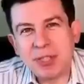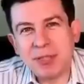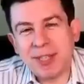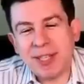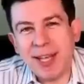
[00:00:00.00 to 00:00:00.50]

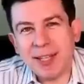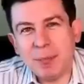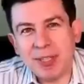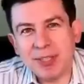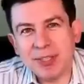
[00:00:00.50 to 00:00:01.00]
of a cat
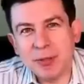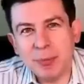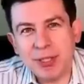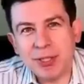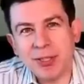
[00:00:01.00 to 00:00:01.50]
because, as you
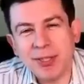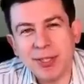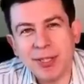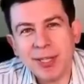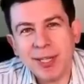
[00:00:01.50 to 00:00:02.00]
mentioned mm-hmm.
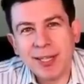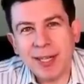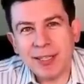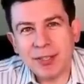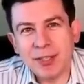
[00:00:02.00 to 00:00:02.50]
earlier,
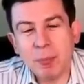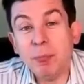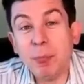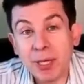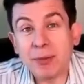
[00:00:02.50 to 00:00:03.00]
cats are
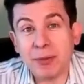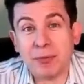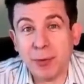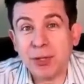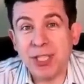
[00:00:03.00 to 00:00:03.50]
middle of the
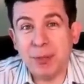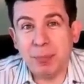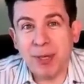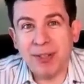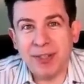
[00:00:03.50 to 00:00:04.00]
food chain
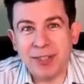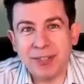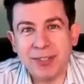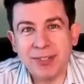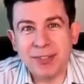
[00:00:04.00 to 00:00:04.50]

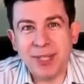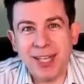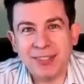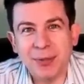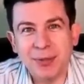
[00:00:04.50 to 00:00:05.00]
predators. So cats
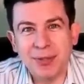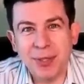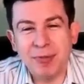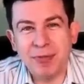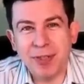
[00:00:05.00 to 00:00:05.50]
yeah. who
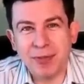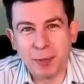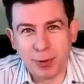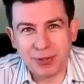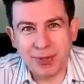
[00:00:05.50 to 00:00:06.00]
don't have fear of the
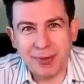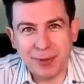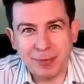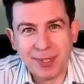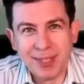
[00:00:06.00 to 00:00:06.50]
world around
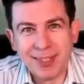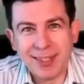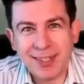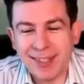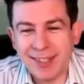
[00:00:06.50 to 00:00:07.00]
them.
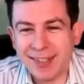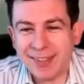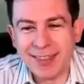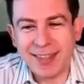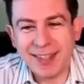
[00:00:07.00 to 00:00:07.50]
Uh,
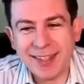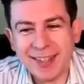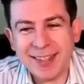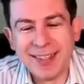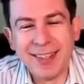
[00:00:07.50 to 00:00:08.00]
mm.
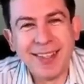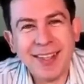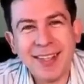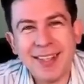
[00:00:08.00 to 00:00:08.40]
they,